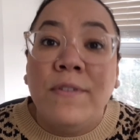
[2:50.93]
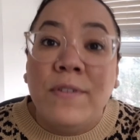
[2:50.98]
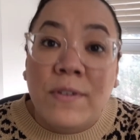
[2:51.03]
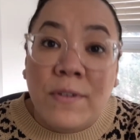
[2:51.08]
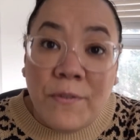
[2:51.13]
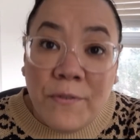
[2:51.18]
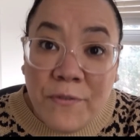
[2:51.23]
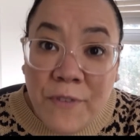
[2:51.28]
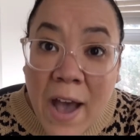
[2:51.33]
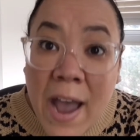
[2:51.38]

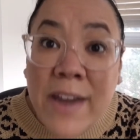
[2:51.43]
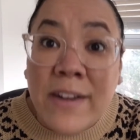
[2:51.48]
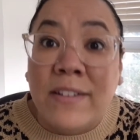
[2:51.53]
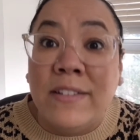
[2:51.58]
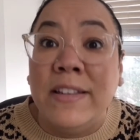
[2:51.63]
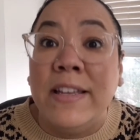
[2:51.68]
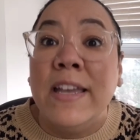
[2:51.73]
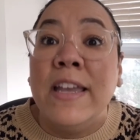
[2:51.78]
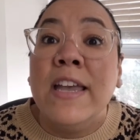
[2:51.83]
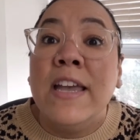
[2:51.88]

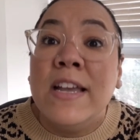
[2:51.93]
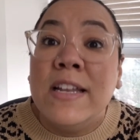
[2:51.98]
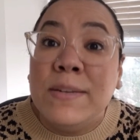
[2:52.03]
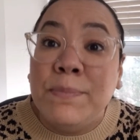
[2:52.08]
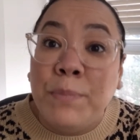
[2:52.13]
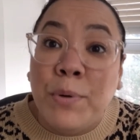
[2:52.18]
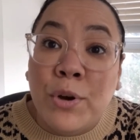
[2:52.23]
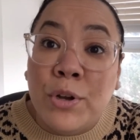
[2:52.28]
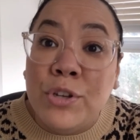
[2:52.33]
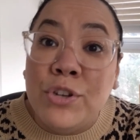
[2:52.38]
Finally,
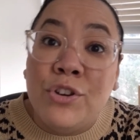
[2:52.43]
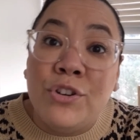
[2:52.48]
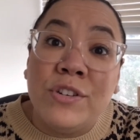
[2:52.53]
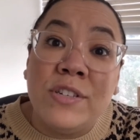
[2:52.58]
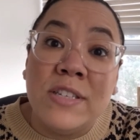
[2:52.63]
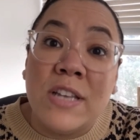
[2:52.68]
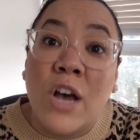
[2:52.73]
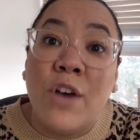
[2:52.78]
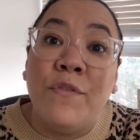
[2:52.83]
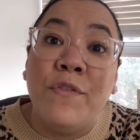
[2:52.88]
put
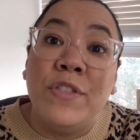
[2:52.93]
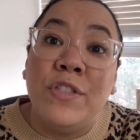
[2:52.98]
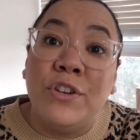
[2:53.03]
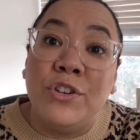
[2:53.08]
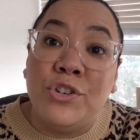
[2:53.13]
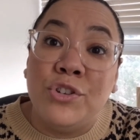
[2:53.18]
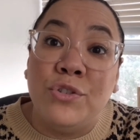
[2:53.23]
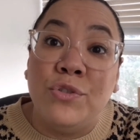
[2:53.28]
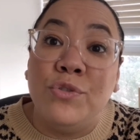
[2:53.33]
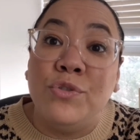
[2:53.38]
yourself in the
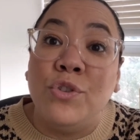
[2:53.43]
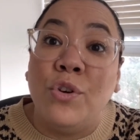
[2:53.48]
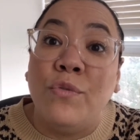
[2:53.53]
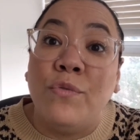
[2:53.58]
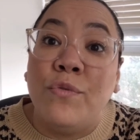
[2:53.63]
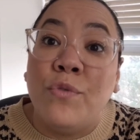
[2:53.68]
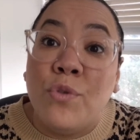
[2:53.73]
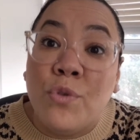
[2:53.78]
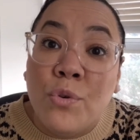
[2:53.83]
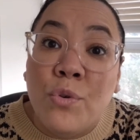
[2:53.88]
shoes
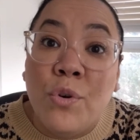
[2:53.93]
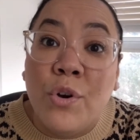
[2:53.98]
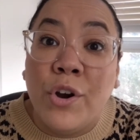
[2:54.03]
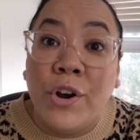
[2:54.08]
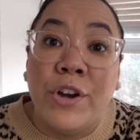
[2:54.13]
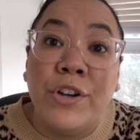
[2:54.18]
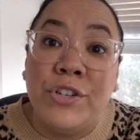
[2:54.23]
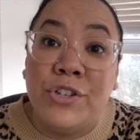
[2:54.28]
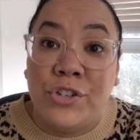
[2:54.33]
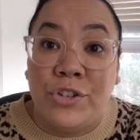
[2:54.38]
of who
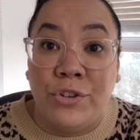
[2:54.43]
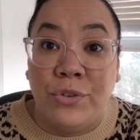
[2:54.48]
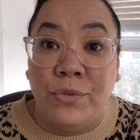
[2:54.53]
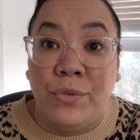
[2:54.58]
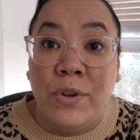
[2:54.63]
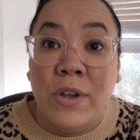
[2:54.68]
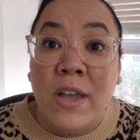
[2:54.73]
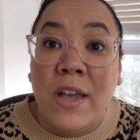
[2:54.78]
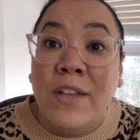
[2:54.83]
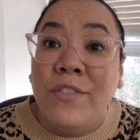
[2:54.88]
hurt
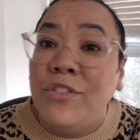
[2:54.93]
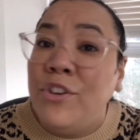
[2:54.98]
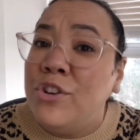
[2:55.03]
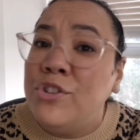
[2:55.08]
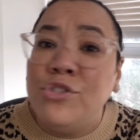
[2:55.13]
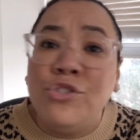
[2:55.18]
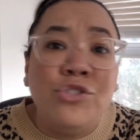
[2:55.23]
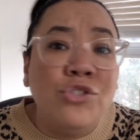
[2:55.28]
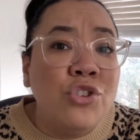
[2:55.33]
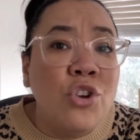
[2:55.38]
you.
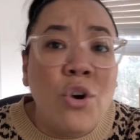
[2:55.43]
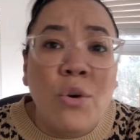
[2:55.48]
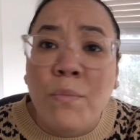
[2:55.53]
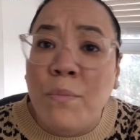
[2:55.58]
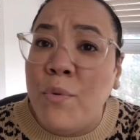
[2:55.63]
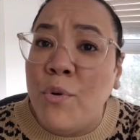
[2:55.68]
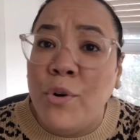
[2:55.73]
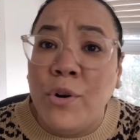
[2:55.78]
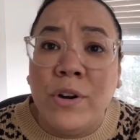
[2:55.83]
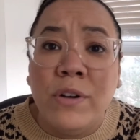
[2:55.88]
There's no
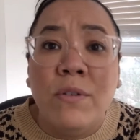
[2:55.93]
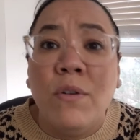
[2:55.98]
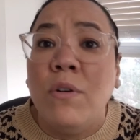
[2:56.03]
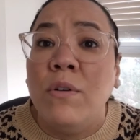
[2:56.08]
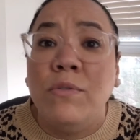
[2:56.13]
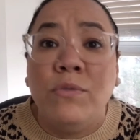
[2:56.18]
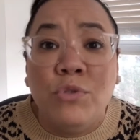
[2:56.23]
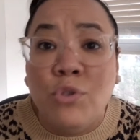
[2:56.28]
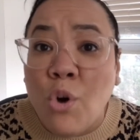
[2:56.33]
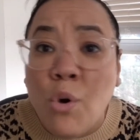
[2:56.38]

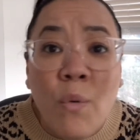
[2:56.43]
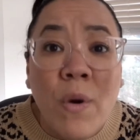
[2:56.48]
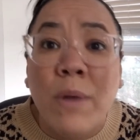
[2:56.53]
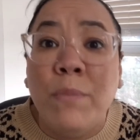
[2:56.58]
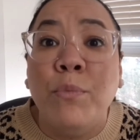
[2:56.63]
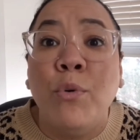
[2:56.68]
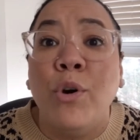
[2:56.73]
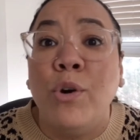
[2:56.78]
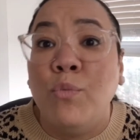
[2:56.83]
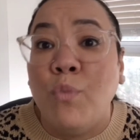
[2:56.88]

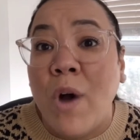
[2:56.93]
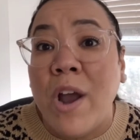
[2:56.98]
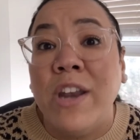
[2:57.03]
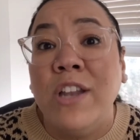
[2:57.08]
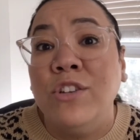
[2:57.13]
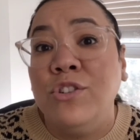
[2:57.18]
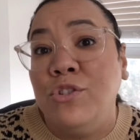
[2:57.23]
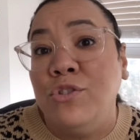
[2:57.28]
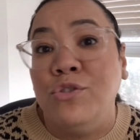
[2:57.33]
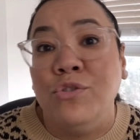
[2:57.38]
one born
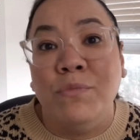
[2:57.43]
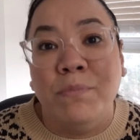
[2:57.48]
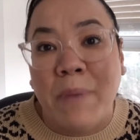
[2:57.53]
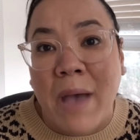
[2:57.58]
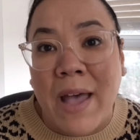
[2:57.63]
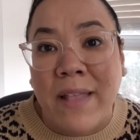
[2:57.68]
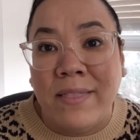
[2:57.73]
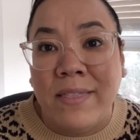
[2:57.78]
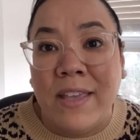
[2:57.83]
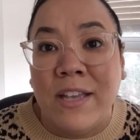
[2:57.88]
wanting to do
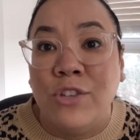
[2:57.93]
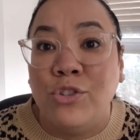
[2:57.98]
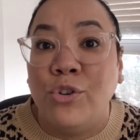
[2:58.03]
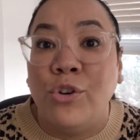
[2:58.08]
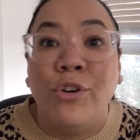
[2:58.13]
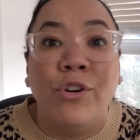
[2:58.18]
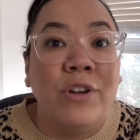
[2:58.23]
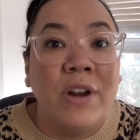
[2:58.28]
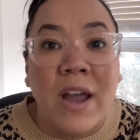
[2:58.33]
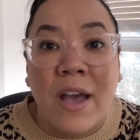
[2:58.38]
bad things
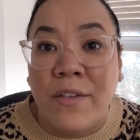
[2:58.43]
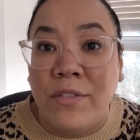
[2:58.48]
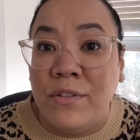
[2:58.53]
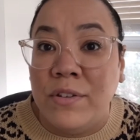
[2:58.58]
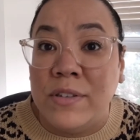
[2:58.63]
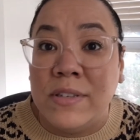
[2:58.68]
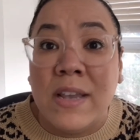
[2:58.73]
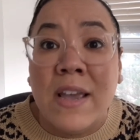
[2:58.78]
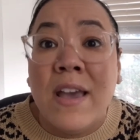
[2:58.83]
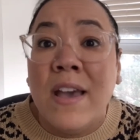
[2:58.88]
or hurt
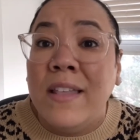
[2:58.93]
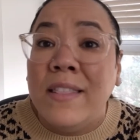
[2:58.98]
others.